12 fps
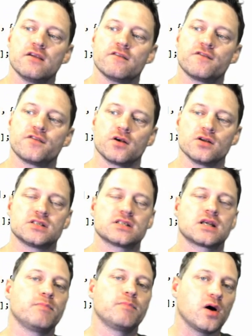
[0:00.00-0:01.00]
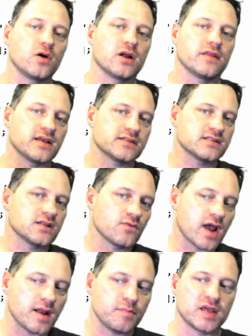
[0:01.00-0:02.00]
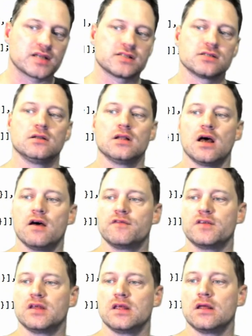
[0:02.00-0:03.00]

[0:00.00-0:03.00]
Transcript: first component. That's the red pixel of,